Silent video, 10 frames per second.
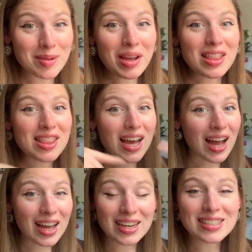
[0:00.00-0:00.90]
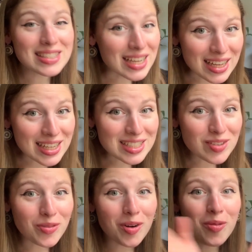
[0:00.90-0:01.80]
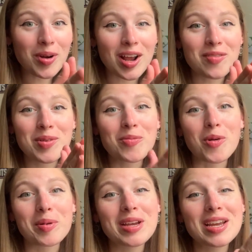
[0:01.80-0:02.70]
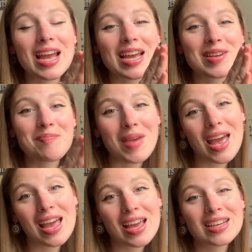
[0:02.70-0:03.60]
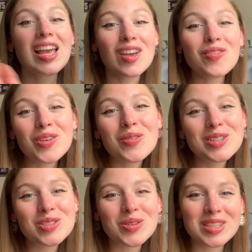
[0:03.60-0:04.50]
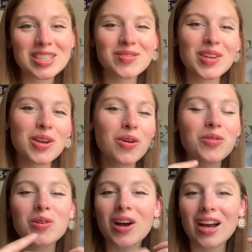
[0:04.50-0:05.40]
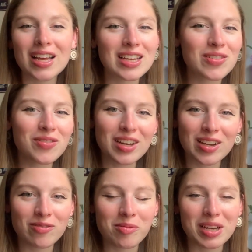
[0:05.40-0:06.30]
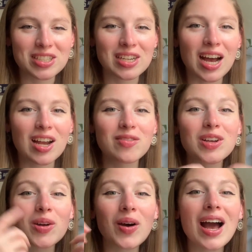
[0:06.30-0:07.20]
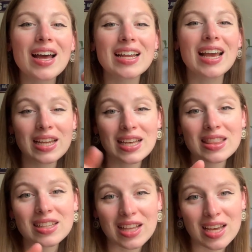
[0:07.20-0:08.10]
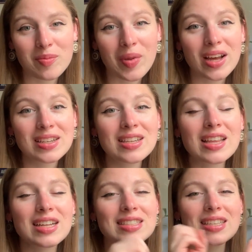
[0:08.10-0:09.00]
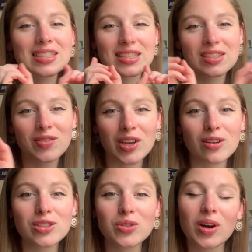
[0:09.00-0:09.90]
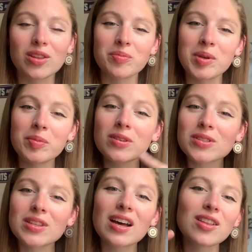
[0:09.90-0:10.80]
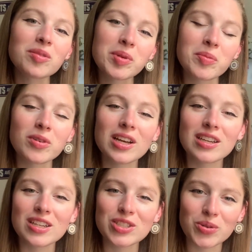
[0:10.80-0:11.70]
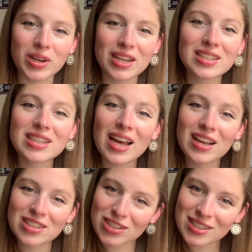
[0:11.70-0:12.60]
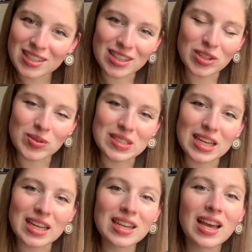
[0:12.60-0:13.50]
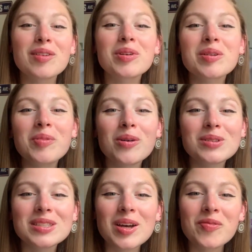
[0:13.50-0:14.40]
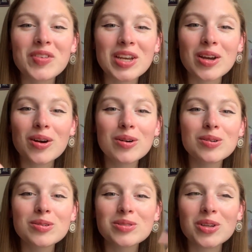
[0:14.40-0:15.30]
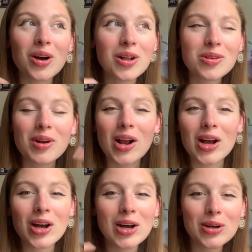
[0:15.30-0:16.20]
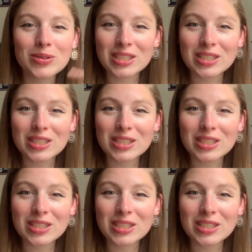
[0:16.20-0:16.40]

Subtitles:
that is it for what I've been warming in May. If you enjoyed this video, if you got any fun information out of it, go ahead and hit the like button. That sends this video to other people so that other people can enjoy it just like you did. gonna post some videos all around